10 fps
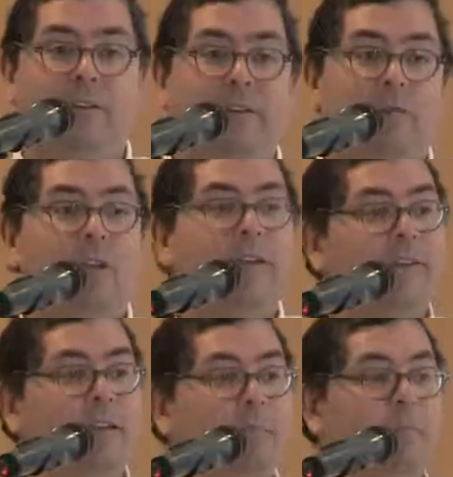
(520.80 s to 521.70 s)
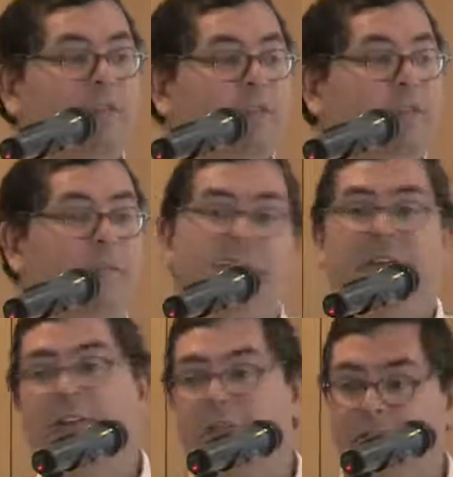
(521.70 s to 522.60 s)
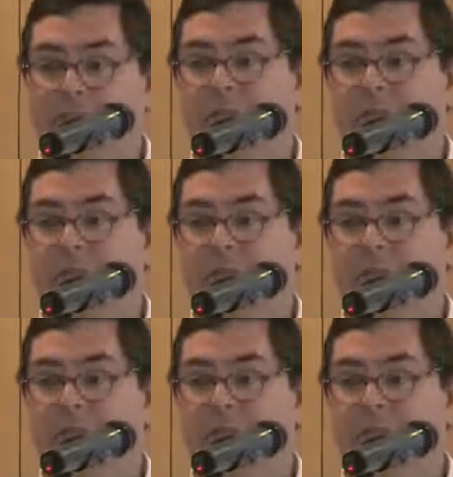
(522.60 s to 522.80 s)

For example, you can't say budget deficit.